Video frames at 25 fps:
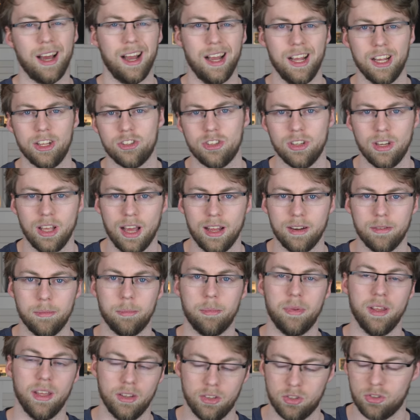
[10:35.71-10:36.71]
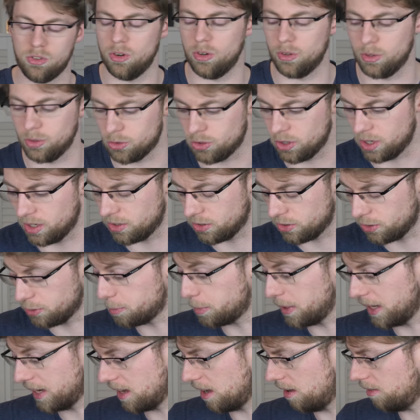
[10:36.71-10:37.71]
I actually had a big struggle trying to
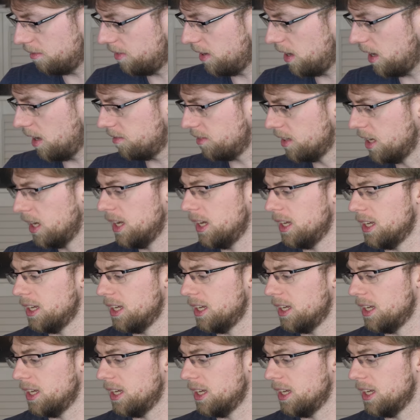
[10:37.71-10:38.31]
just pick out five,